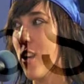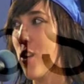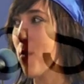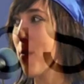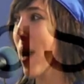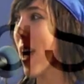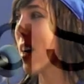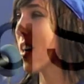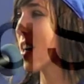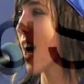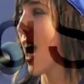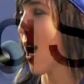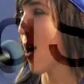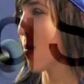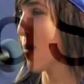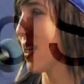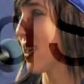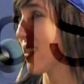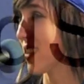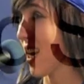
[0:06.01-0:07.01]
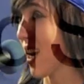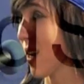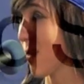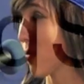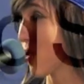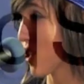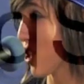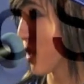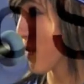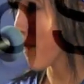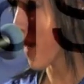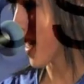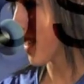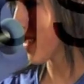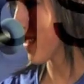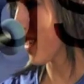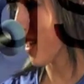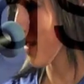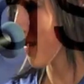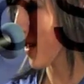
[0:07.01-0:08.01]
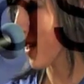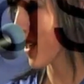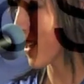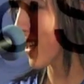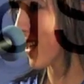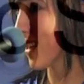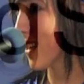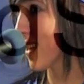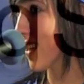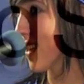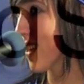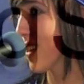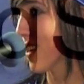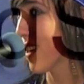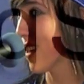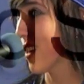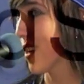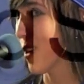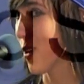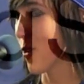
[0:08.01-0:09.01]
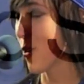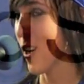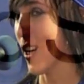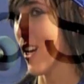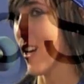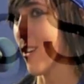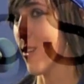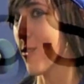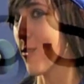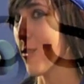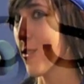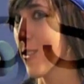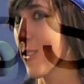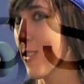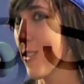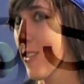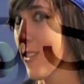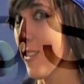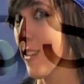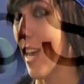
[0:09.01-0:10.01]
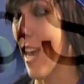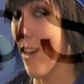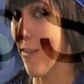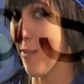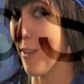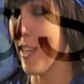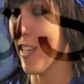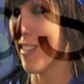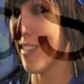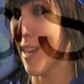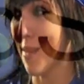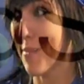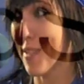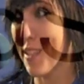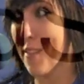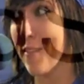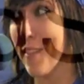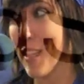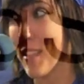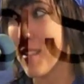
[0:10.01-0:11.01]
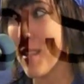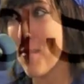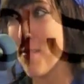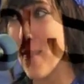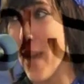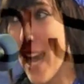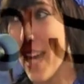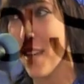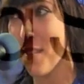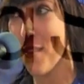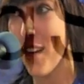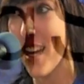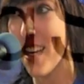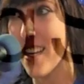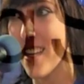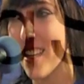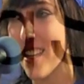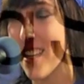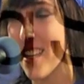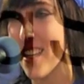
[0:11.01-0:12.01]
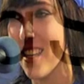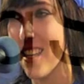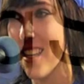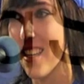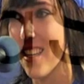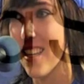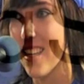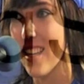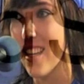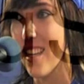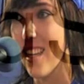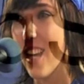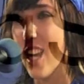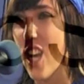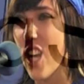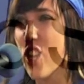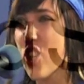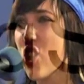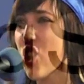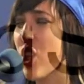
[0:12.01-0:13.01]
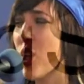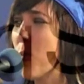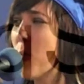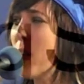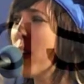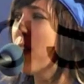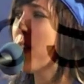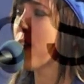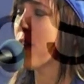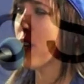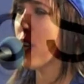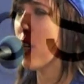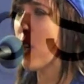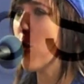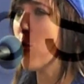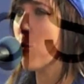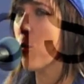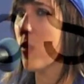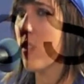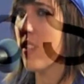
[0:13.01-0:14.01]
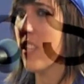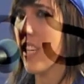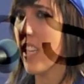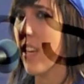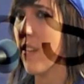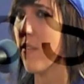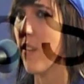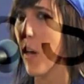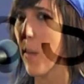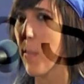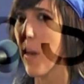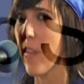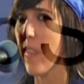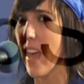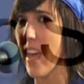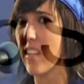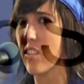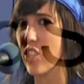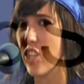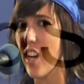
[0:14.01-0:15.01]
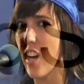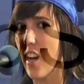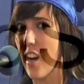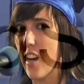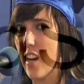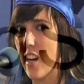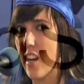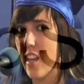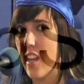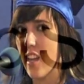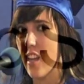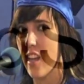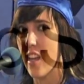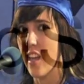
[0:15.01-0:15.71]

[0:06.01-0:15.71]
And no matter how many times she messed up on it, or how every attempt to fix it backfired, she refused to give up on that jar.